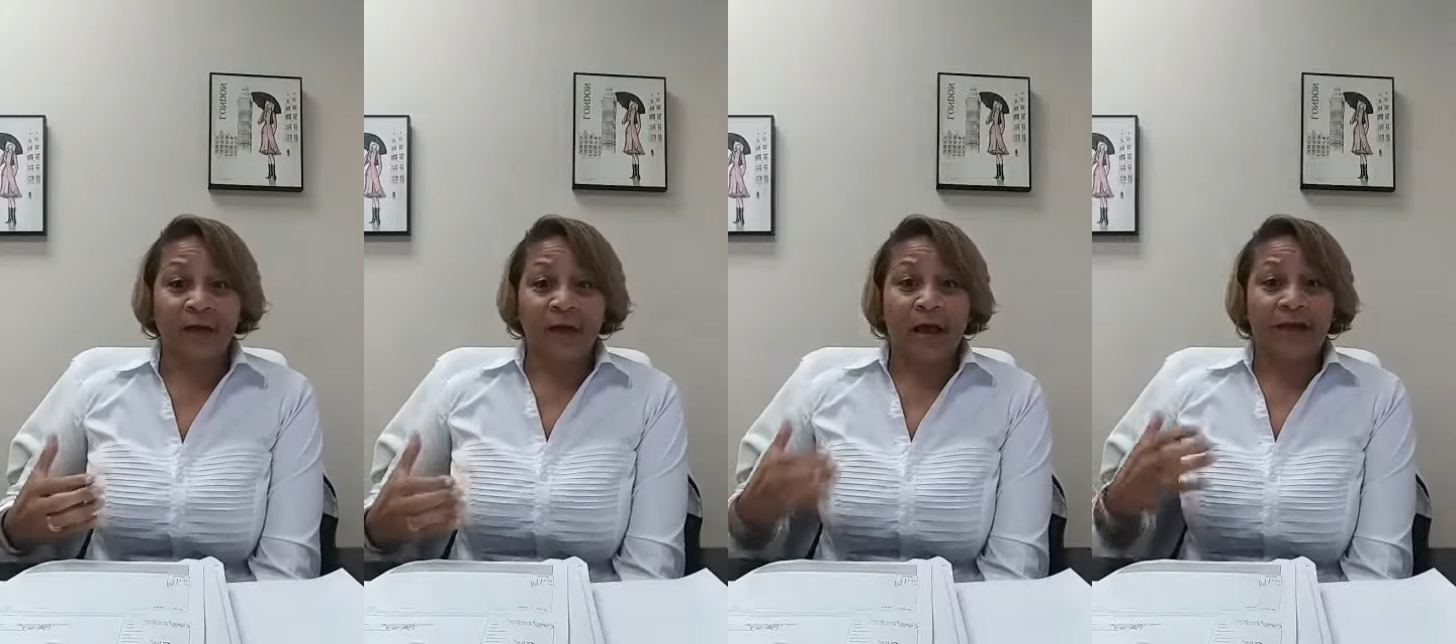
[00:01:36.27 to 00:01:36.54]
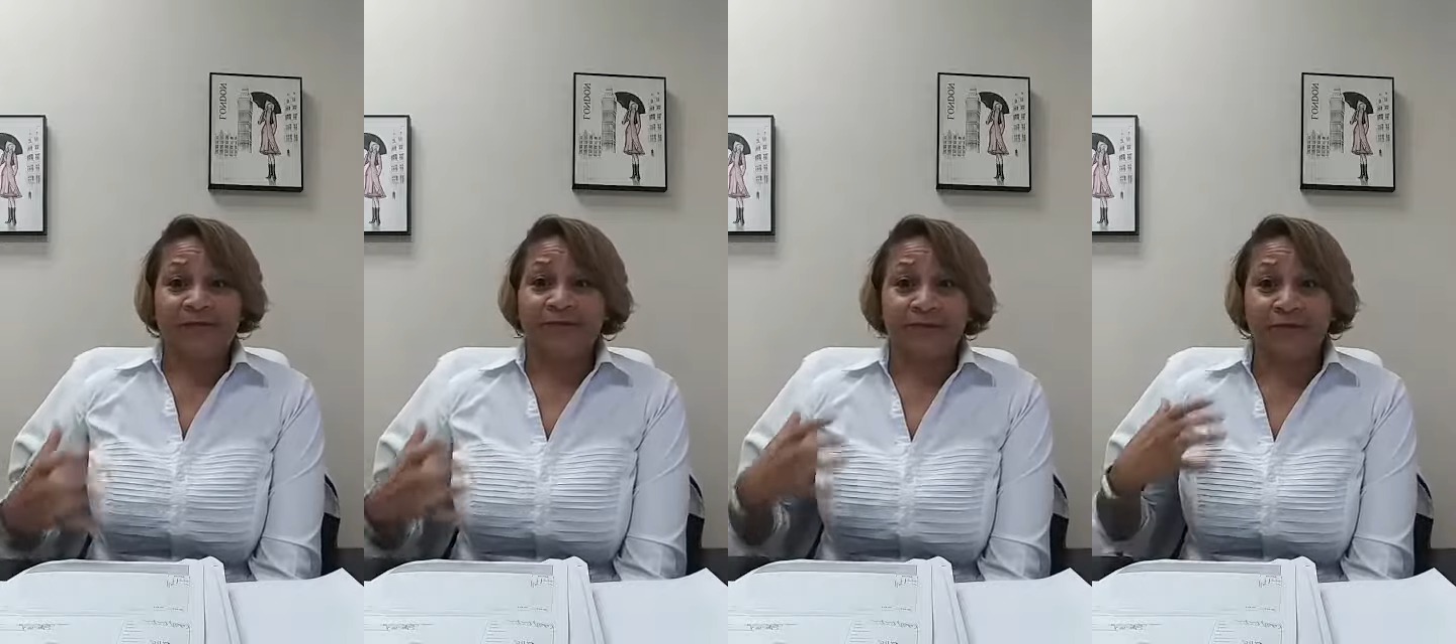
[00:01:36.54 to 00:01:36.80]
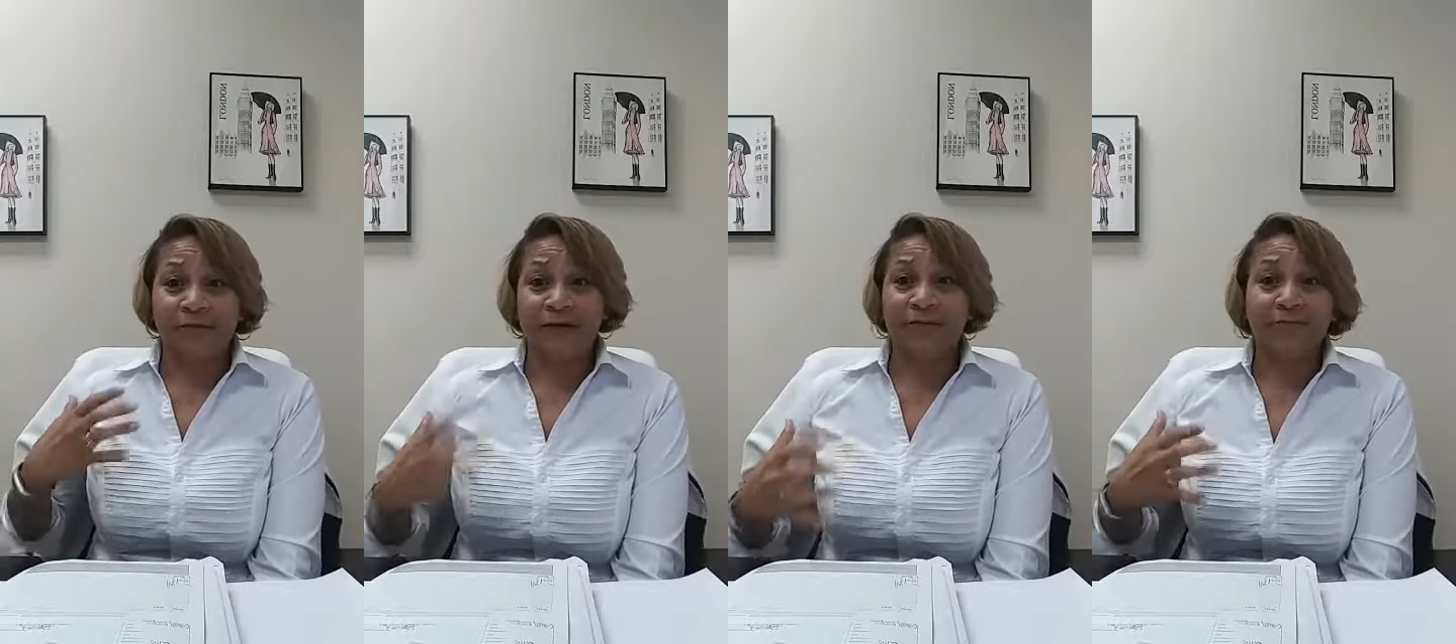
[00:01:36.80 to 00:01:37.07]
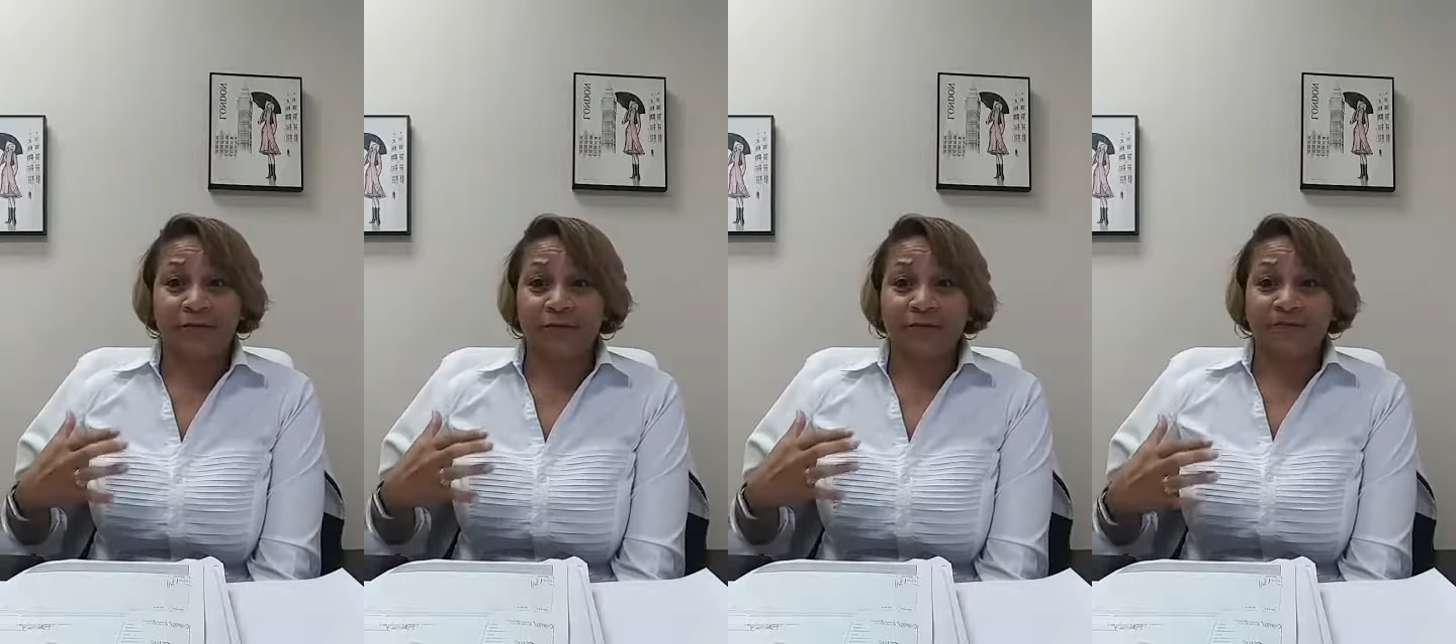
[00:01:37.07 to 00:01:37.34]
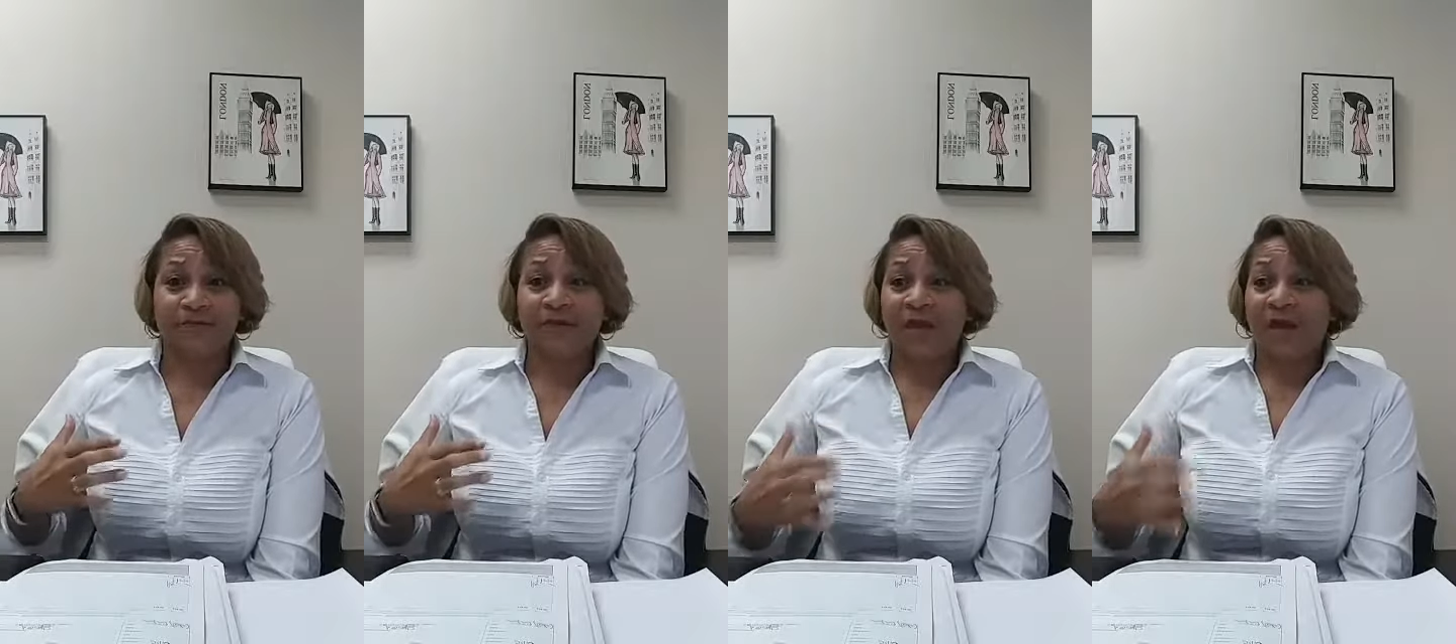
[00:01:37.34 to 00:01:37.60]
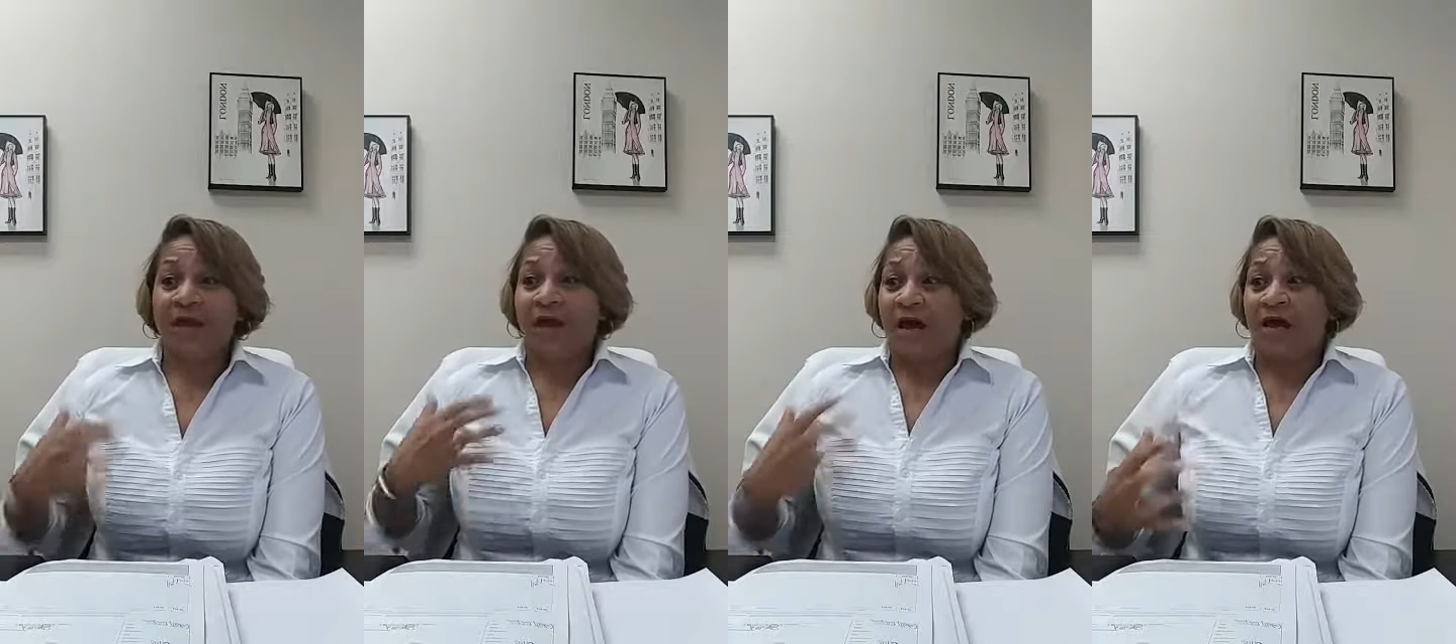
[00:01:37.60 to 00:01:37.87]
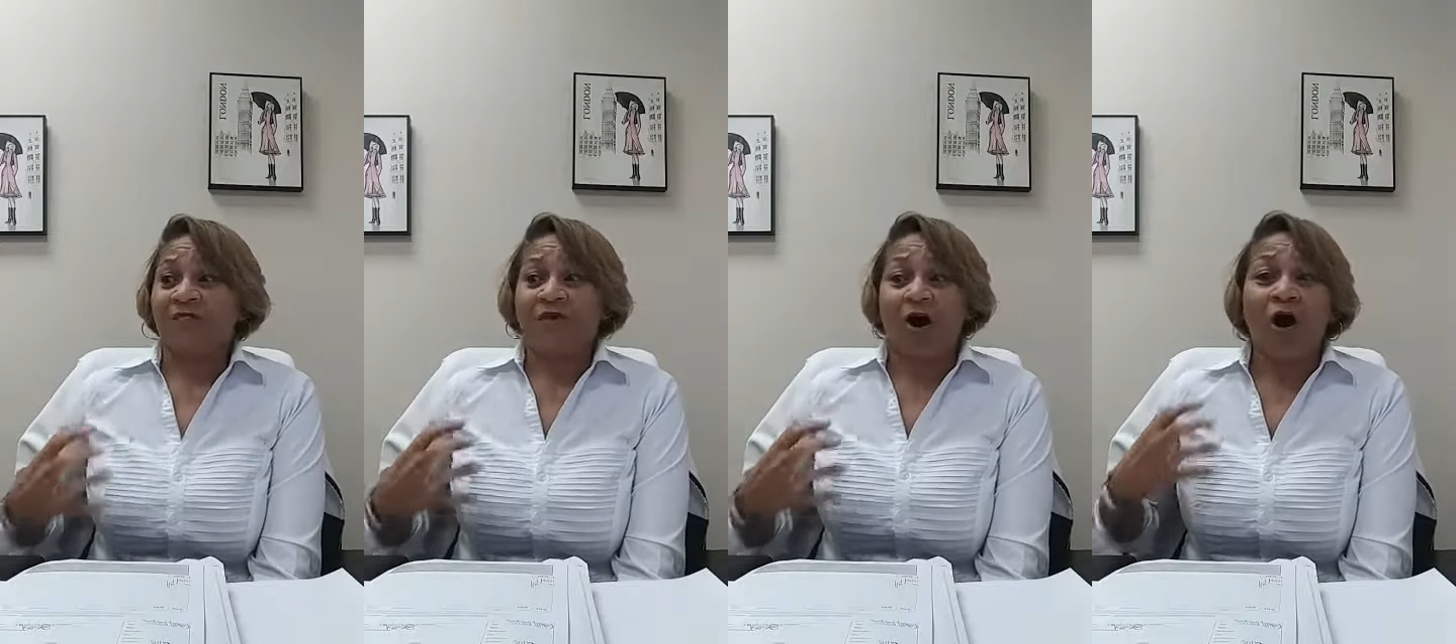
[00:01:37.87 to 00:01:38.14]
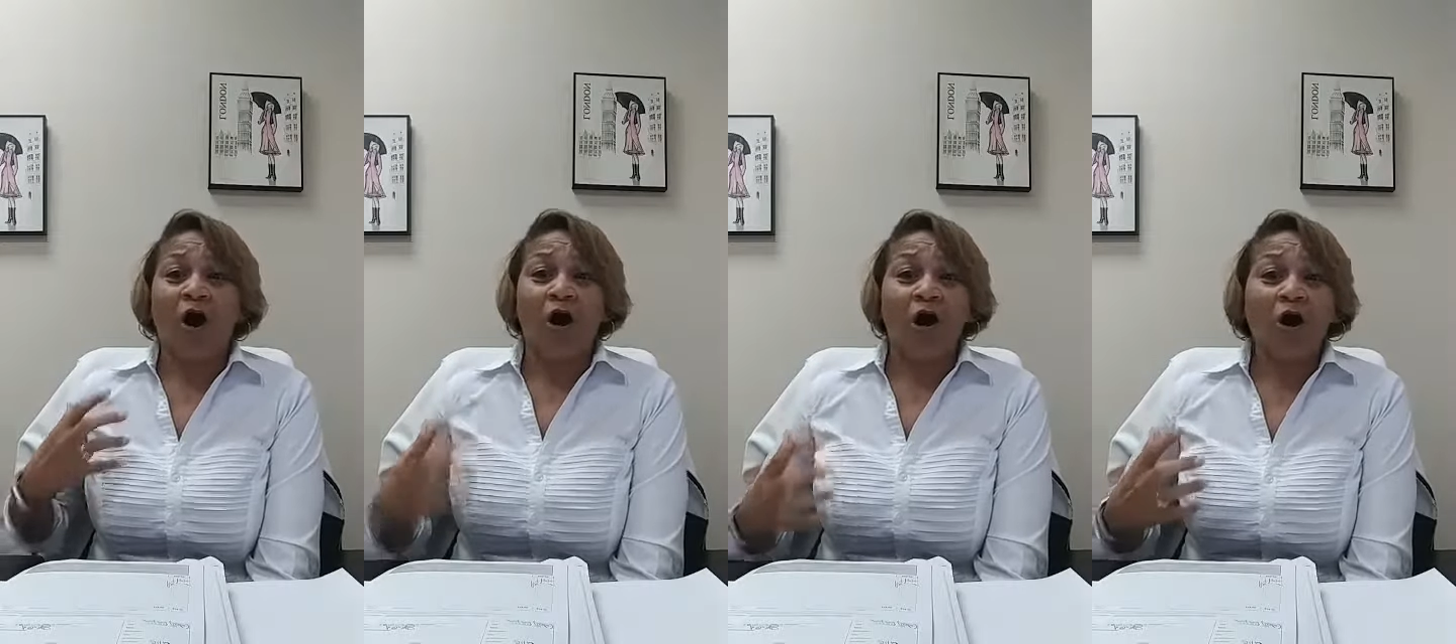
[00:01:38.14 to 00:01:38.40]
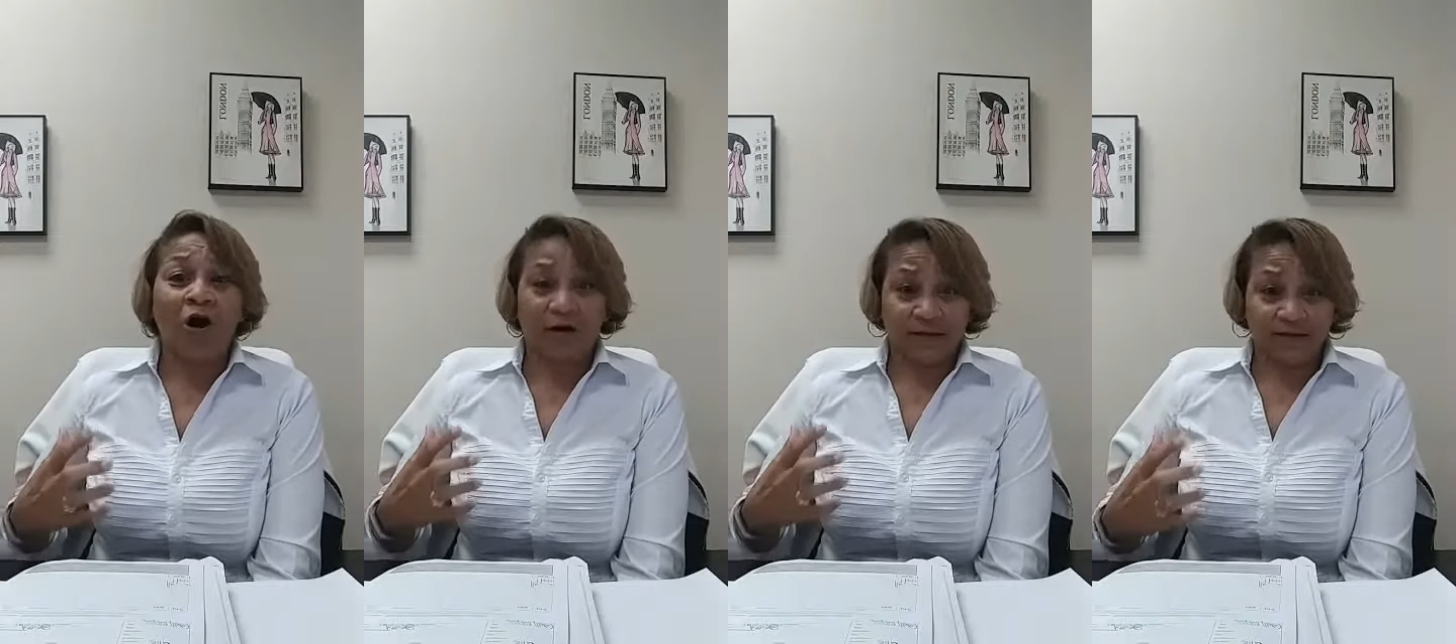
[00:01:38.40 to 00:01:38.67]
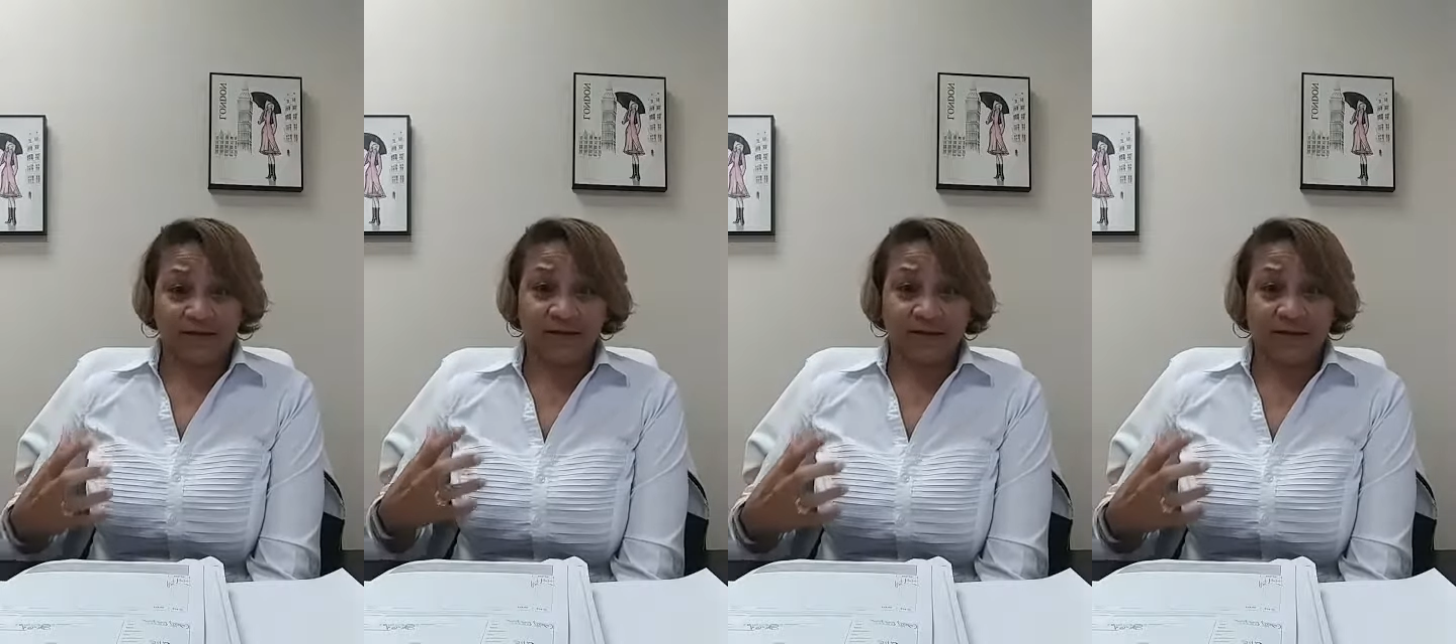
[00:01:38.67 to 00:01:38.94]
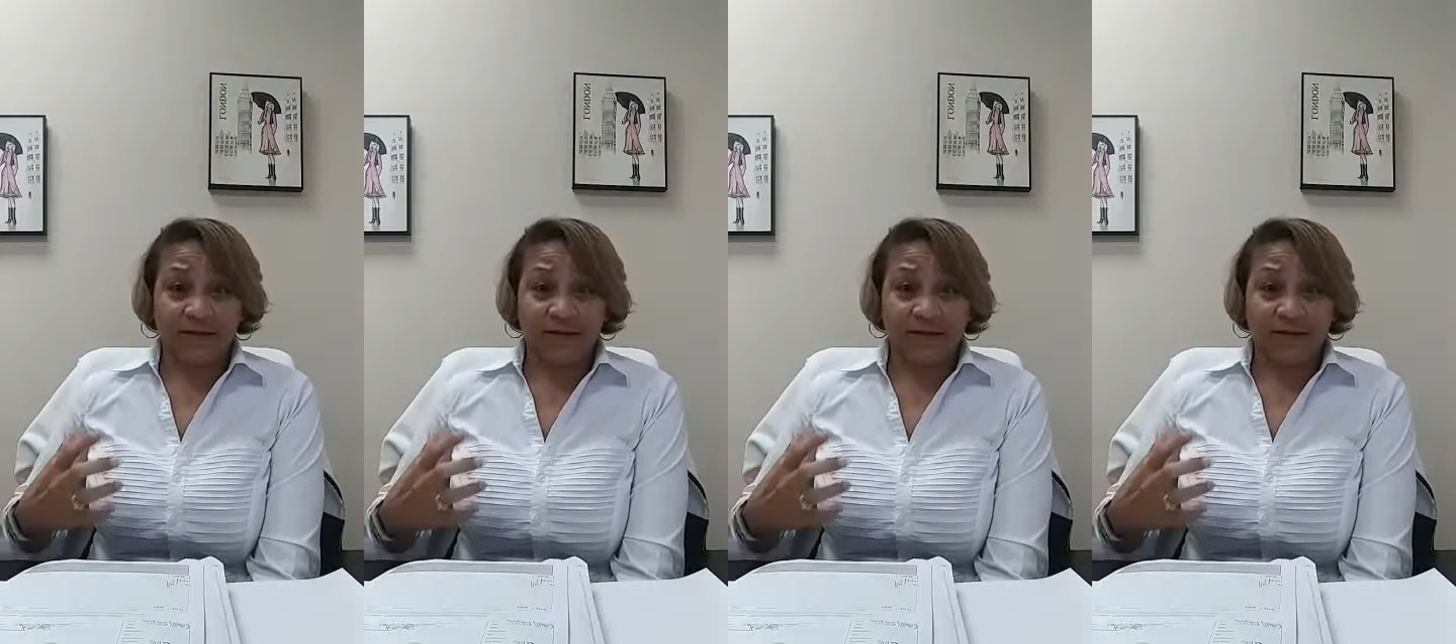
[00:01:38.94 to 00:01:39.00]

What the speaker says: as a people, have a heart